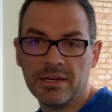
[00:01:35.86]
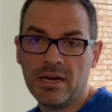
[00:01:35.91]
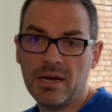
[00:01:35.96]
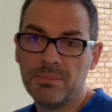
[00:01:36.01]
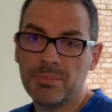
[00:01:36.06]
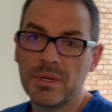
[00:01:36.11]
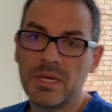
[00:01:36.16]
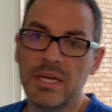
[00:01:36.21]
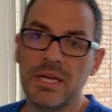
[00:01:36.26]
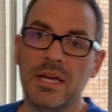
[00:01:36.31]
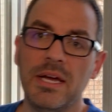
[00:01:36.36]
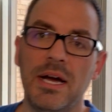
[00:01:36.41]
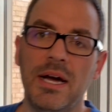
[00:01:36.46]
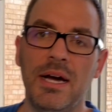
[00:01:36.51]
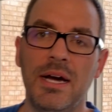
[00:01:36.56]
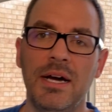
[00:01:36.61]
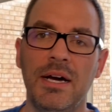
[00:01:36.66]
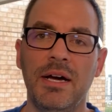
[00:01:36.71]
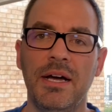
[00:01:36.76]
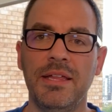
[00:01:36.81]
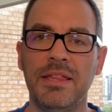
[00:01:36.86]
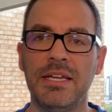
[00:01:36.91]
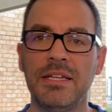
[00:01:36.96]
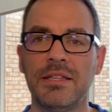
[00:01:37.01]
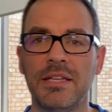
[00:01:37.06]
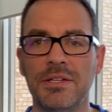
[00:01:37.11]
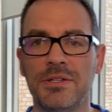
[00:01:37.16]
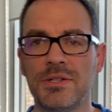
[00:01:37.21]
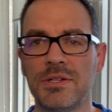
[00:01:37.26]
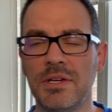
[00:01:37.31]
up, I think
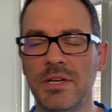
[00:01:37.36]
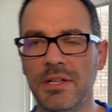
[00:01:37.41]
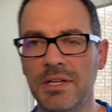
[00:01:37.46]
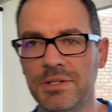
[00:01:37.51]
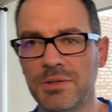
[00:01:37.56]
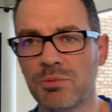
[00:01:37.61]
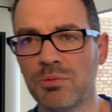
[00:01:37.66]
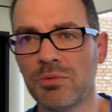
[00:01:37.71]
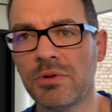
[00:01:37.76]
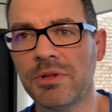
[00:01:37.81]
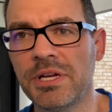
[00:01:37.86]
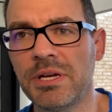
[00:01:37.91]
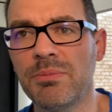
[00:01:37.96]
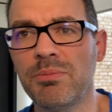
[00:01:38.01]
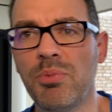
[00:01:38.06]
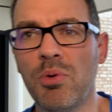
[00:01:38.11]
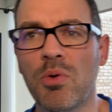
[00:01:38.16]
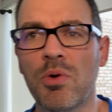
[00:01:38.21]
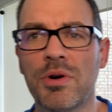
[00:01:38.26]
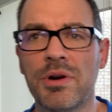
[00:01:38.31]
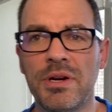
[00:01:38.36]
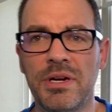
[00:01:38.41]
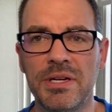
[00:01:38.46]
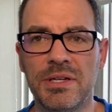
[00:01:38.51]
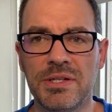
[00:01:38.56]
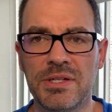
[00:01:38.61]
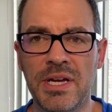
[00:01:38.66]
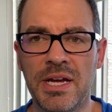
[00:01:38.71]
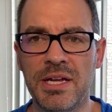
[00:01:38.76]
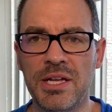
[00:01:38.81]
that's really important,
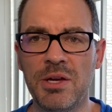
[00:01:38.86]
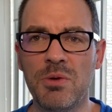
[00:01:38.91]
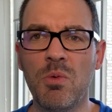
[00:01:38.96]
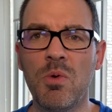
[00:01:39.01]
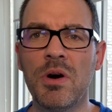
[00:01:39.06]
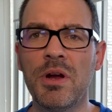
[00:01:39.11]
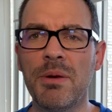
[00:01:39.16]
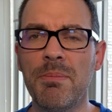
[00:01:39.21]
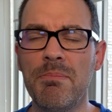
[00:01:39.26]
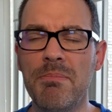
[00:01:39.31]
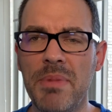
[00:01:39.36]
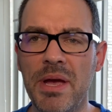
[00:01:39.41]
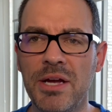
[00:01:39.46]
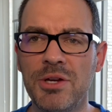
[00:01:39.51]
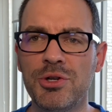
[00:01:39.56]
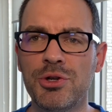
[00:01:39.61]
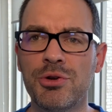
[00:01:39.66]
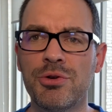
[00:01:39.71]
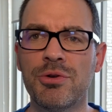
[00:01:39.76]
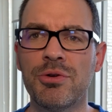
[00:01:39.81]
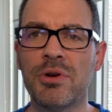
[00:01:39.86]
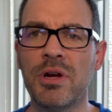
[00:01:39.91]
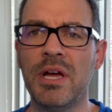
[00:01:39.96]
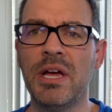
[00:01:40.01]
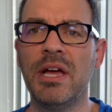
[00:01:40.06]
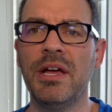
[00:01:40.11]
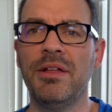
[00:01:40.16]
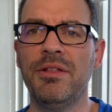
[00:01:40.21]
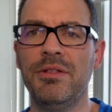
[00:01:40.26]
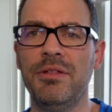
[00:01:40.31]
is that you want to measure
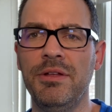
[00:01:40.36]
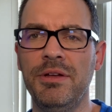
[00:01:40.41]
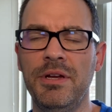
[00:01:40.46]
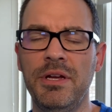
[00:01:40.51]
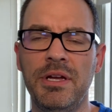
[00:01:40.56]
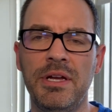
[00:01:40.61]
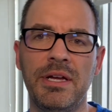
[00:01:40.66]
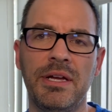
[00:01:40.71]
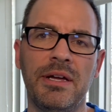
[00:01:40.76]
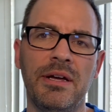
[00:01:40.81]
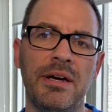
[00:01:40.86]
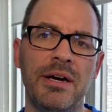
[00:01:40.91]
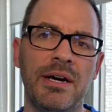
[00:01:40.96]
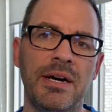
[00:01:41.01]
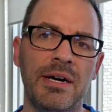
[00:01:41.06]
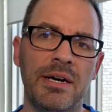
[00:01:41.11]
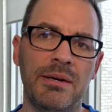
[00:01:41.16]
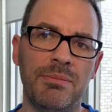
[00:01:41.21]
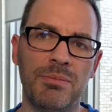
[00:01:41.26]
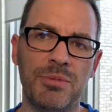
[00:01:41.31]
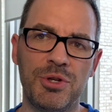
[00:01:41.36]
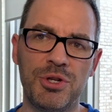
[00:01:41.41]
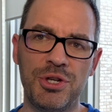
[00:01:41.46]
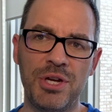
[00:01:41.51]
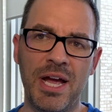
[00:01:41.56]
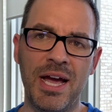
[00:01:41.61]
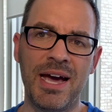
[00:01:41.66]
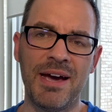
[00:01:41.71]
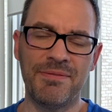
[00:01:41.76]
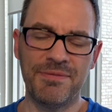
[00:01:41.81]
the
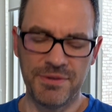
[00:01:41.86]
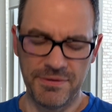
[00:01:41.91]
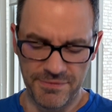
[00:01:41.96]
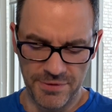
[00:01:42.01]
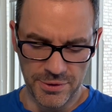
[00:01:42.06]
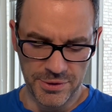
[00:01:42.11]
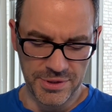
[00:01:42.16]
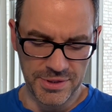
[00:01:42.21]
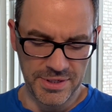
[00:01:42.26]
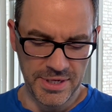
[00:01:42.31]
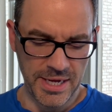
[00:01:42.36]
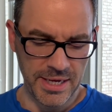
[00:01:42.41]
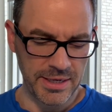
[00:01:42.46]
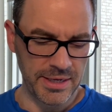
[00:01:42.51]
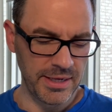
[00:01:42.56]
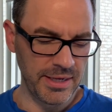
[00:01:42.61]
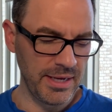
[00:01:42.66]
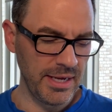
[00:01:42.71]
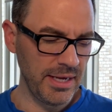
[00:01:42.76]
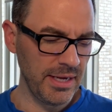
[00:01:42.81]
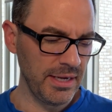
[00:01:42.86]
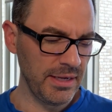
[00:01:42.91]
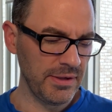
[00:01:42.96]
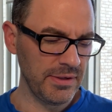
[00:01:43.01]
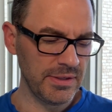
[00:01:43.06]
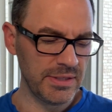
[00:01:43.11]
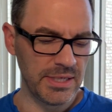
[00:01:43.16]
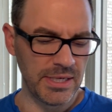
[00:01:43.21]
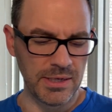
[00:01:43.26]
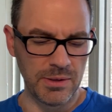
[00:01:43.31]
shaft of your stick,
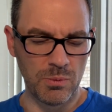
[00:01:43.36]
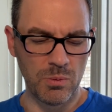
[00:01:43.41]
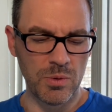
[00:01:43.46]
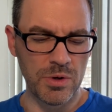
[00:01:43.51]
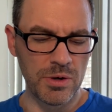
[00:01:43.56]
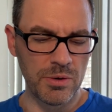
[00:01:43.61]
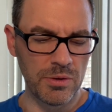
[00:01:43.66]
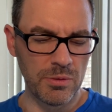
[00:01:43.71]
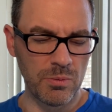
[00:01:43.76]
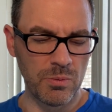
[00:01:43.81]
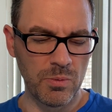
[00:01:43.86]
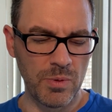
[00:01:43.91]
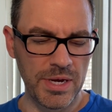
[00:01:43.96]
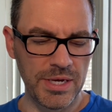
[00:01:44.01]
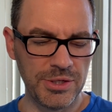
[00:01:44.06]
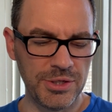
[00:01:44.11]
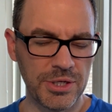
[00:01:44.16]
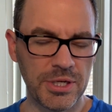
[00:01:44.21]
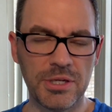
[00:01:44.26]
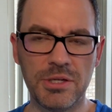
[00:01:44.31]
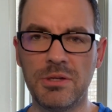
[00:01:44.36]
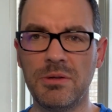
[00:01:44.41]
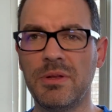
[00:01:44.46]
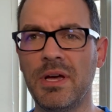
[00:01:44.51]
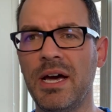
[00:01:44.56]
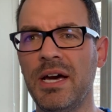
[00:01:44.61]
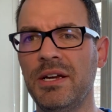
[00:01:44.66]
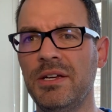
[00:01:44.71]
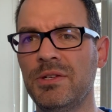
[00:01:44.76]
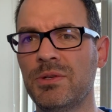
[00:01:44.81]
and one of the ways you can do
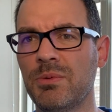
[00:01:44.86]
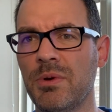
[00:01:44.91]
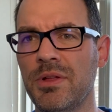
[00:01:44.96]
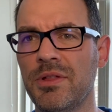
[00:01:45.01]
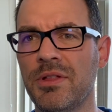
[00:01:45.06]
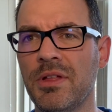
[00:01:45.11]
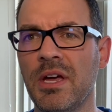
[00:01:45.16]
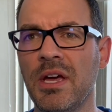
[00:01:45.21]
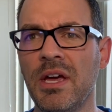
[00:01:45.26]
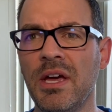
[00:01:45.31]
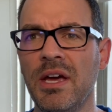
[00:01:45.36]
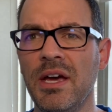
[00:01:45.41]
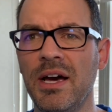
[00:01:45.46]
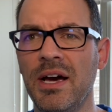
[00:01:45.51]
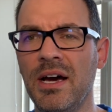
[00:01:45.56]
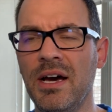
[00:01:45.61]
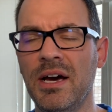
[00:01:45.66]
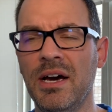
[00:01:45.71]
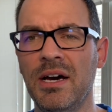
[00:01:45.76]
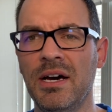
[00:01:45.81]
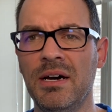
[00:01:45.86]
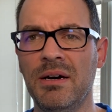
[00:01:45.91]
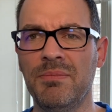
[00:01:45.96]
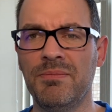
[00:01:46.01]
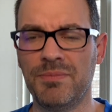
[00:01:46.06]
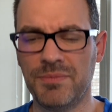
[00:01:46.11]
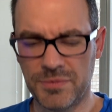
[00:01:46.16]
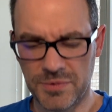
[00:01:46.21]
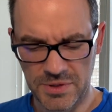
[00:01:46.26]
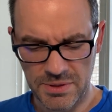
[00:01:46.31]
that is with
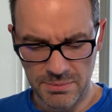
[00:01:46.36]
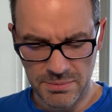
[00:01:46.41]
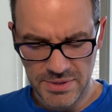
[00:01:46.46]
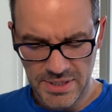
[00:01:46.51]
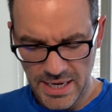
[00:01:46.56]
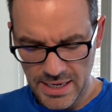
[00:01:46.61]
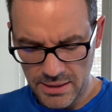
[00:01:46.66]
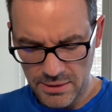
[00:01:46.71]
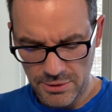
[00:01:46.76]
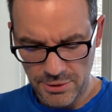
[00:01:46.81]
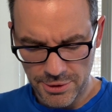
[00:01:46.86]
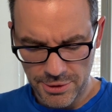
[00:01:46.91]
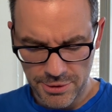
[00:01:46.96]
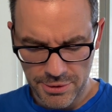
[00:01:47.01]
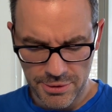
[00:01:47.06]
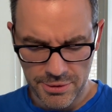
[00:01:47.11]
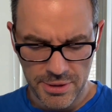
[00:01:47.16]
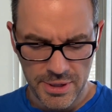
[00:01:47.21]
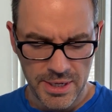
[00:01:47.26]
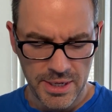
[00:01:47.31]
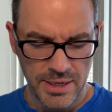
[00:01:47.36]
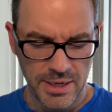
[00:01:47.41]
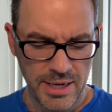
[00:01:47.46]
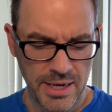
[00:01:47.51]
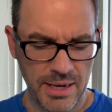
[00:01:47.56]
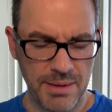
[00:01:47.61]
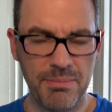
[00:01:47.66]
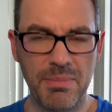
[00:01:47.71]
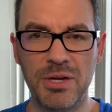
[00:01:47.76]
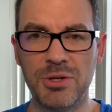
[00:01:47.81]
some Taylor
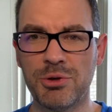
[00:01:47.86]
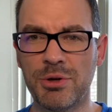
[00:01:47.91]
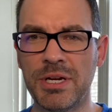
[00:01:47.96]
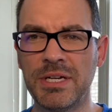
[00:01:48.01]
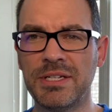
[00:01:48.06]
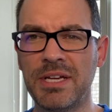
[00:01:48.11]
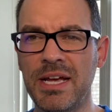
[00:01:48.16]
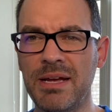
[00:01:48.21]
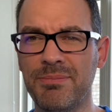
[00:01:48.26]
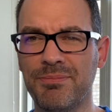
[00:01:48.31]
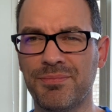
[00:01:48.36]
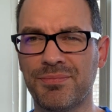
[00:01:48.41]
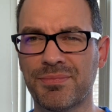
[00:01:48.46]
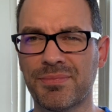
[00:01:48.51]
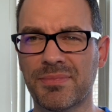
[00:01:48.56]
measuring tape.